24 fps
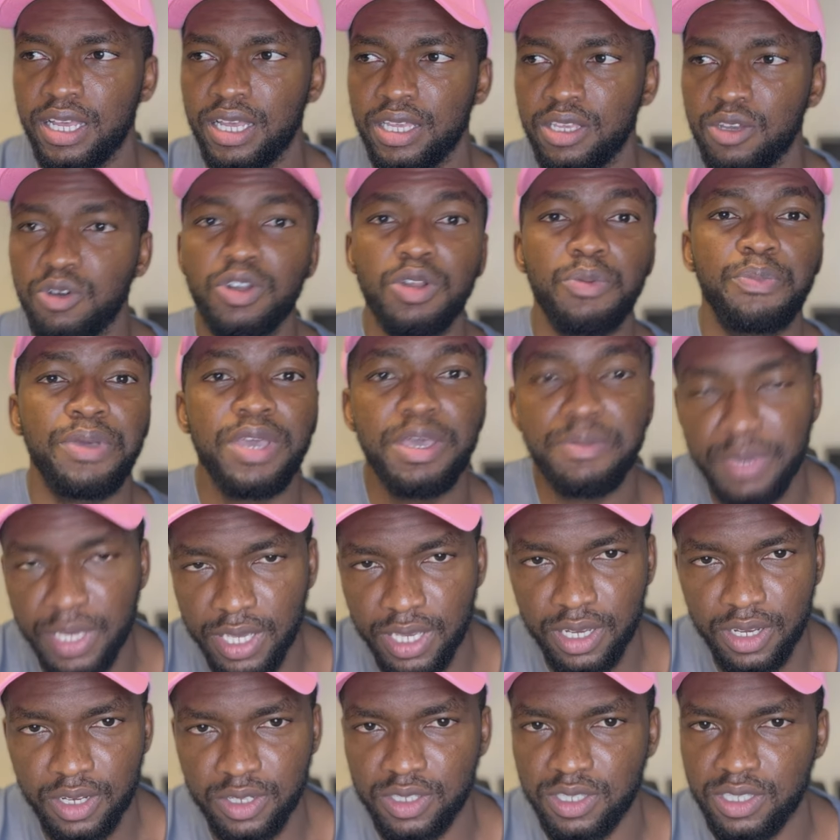you're going to pay me,
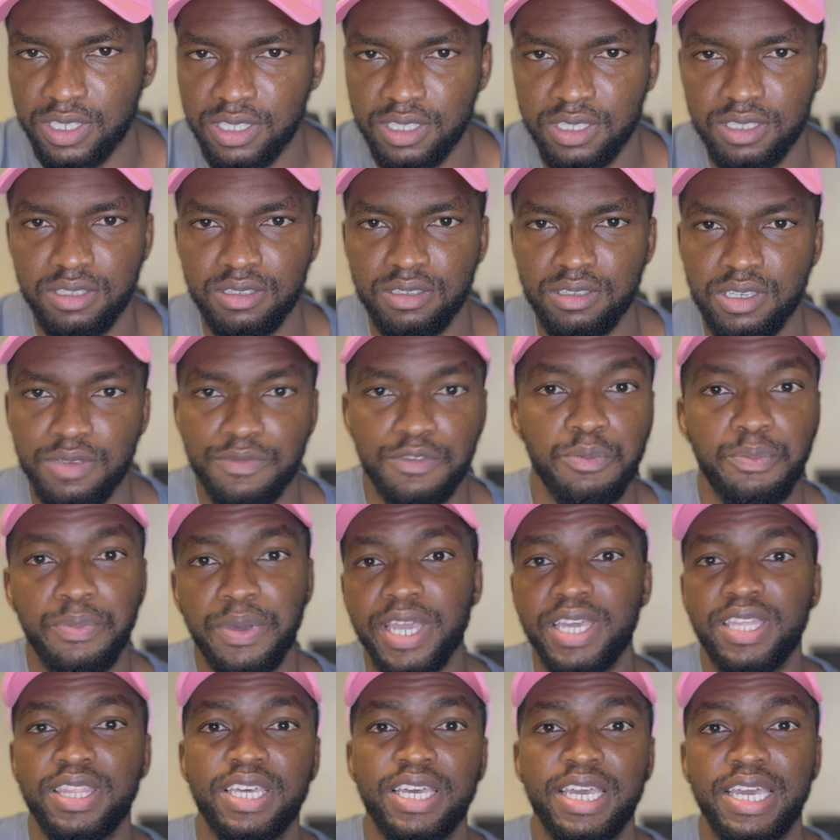because if you're
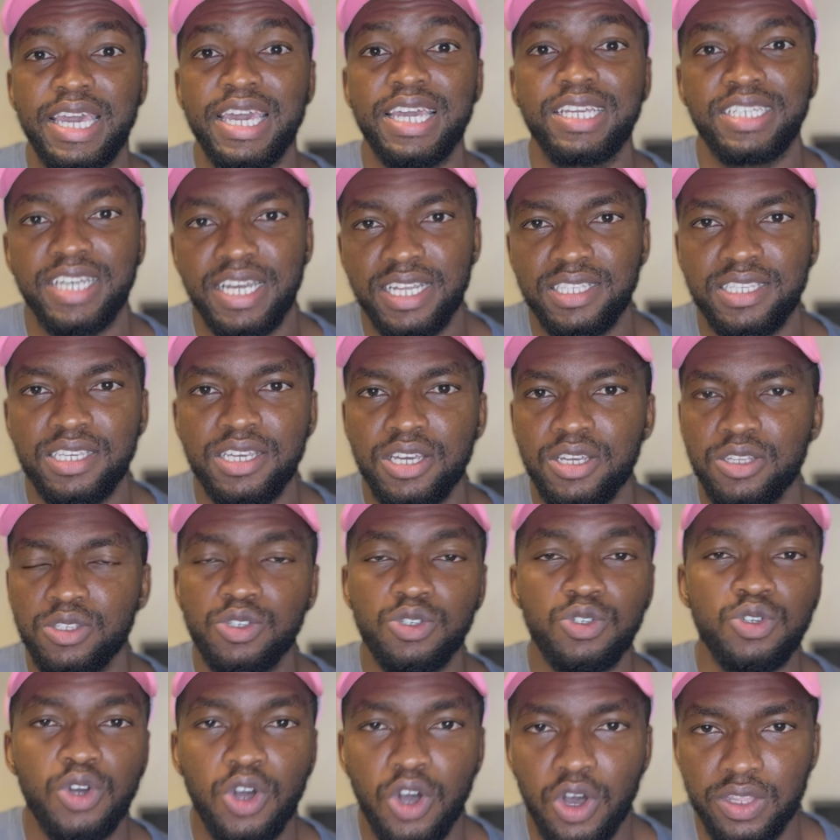paying the agent to
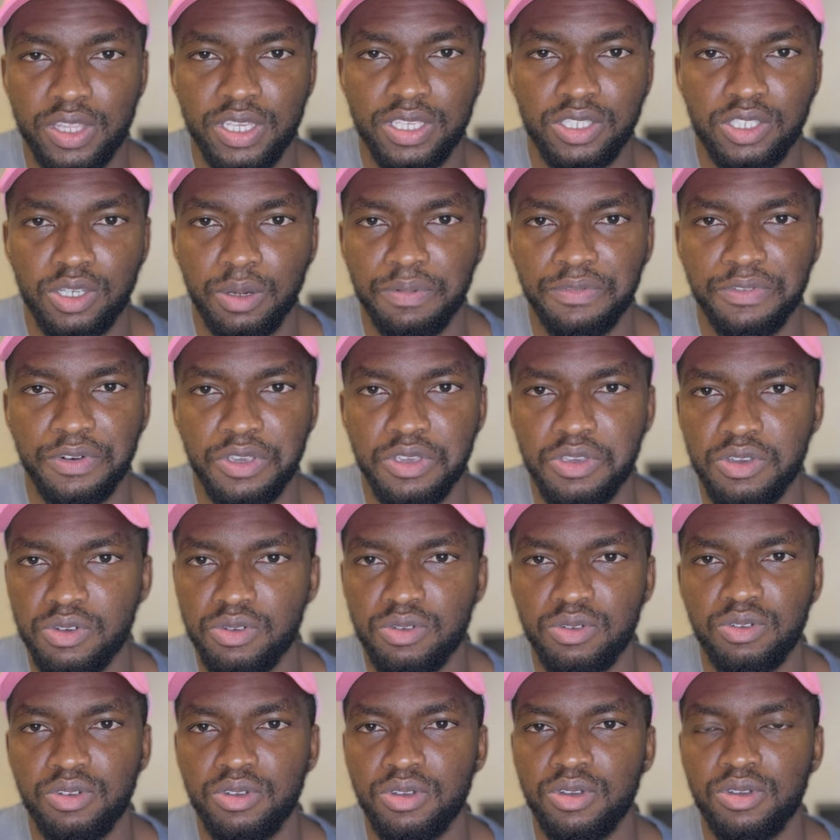do all this job for
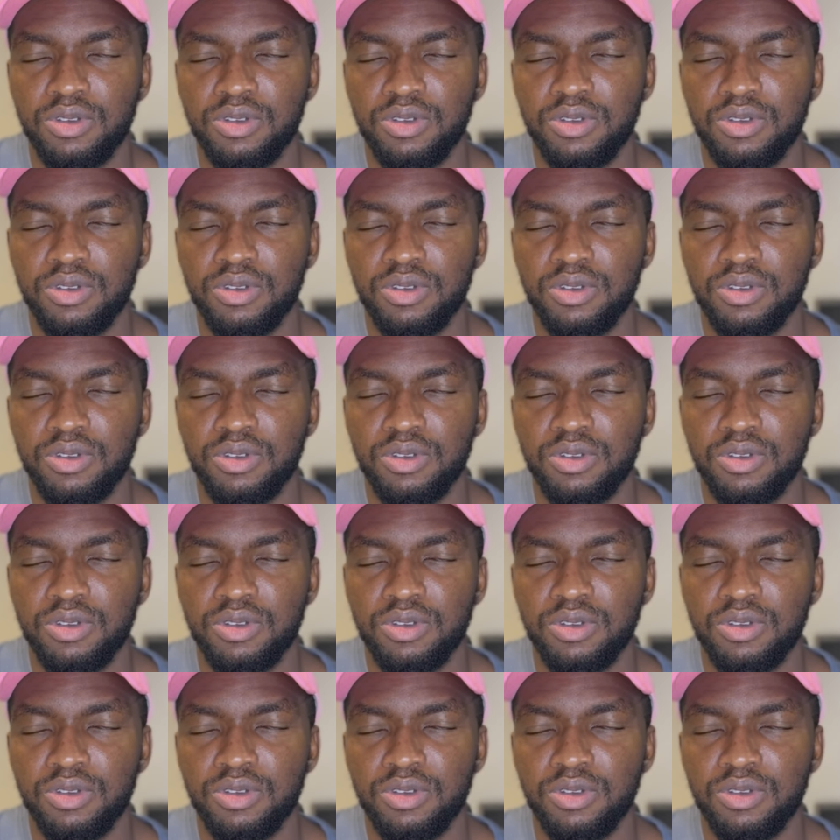you,